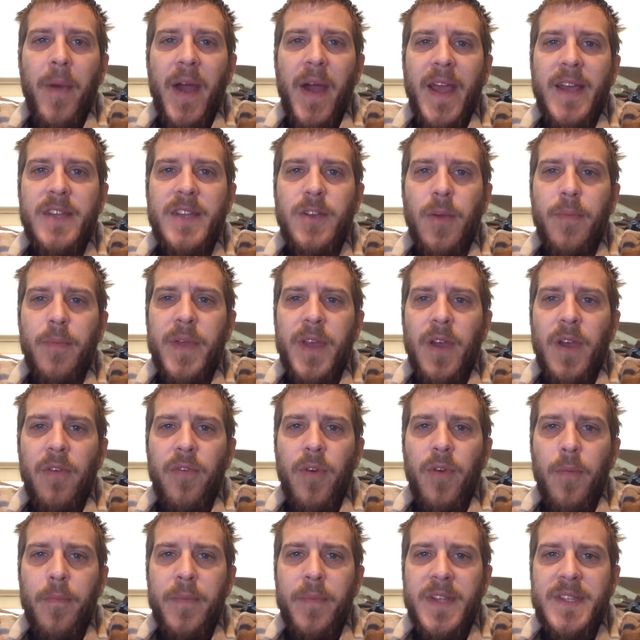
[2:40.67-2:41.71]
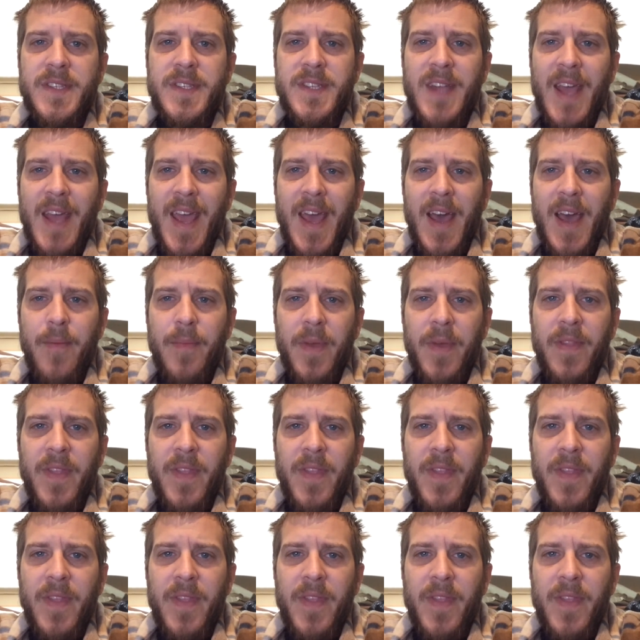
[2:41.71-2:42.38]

my XRP over at Bitstamp,